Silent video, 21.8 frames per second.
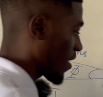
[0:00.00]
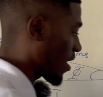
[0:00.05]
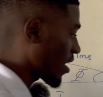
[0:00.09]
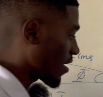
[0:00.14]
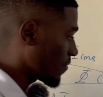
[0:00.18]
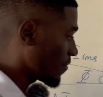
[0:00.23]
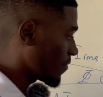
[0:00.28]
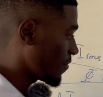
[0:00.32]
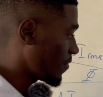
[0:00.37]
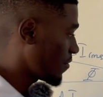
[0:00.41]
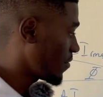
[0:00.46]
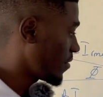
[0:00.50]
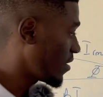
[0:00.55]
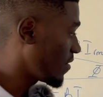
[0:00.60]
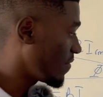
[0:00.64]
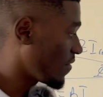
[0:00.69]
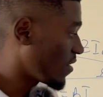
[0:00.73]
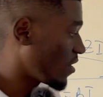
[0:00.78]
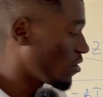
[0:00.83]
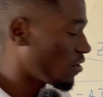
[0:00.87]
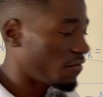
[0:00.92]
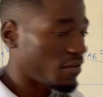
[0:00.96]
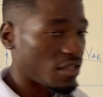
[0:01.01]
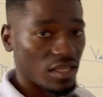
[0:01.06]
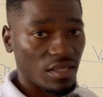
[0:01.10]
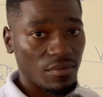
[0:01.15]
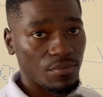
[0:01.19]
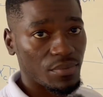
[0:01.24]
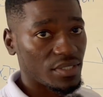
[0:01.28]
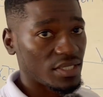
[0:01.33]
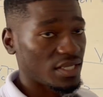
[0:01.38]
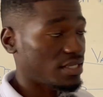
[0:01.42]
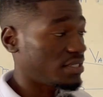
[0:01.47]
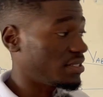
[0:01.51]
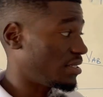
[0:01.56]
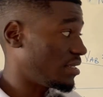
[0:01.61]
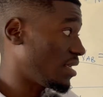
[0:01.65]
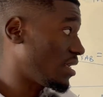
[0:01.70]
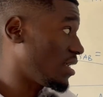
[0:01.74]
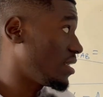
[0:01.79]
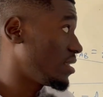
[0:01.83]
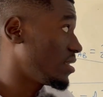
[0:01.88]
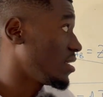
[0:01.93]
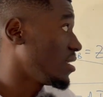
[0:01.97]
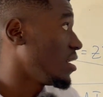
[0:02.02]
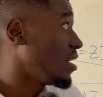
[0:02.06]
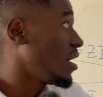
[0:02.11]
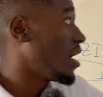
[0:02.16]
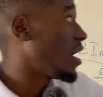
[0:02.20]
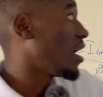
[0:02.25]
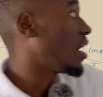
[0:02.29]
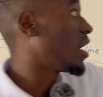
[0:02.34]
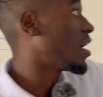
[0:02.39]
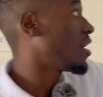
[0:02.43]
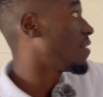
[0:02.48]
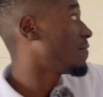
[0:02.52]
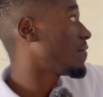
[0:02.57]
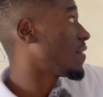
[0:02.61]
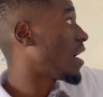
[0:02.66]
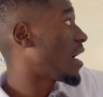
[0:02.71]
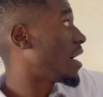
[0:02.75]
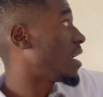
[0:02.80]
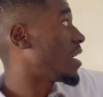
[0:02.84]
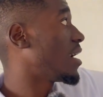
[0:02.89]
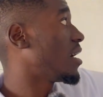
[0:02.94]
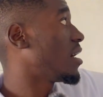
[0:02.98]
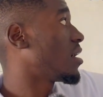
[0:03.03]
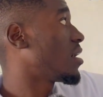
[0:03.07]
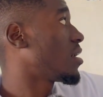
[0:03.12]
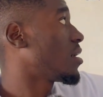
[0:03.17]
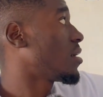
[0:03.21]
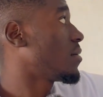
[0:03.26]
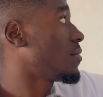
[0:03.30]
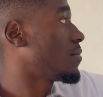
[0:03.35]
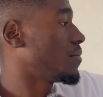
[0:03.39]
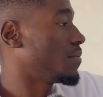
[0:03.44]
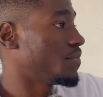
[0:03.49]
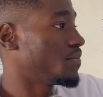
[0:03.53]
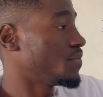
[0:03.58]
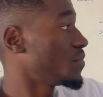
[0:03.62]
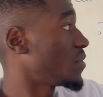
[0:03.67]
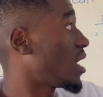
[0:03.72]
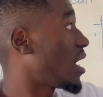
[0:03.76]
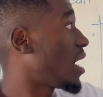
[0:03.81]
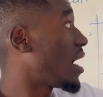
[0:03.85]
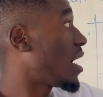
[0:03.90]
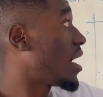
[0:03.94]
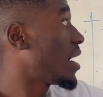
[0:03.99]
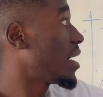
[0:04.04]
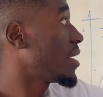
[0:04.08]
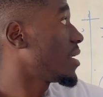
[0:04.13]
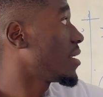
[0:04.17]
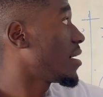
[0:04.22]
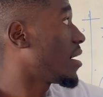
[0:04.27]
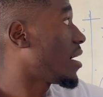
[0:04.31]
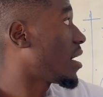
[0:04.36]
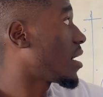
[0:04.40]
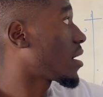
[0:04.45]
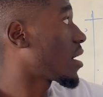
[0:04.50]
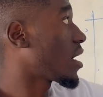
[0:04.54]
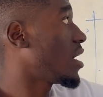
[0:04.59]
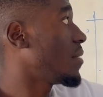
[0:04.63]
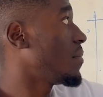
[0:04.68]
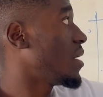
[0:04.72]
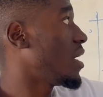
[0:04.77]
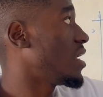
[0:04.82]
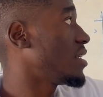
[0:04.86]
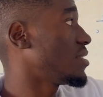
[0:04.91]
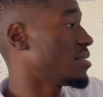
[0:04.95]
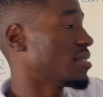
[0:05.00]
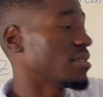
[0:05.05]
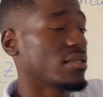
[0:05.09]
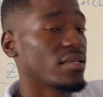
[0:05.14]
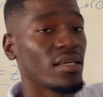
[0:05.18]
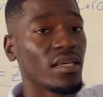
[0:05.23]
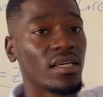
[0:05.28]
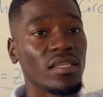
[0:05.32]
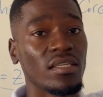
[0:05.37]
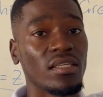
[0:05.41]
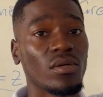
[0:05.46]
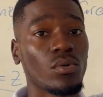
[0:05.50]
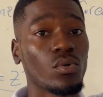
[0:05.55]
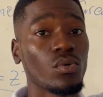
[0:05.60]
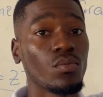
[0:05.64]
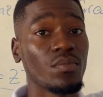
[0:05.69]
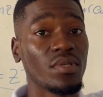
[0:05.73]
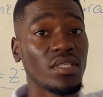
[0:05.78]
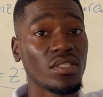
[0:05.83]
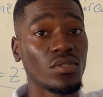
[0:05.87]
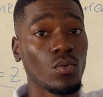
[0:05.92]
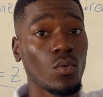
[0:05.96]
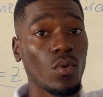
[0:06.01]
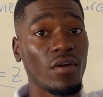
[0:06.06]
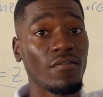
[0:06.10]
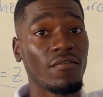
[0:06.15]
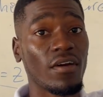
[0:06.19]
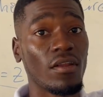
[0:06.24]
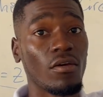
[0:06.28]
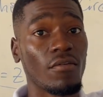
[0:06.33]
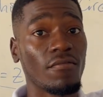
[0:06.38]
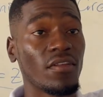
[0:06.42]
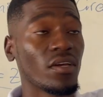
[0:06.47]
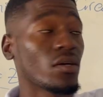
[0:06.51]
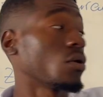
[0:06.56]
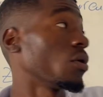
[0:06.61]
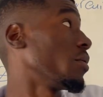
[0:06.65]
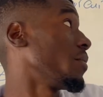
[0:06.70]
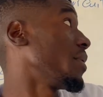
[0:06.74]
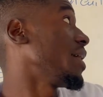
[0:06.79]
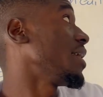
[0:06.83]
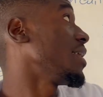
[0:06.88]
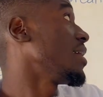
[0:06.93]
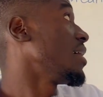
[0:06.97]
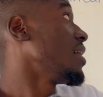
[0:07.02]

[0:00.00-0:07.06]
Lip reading: have the value of the impedance Z, I have IRMS, the root mean square value of the current.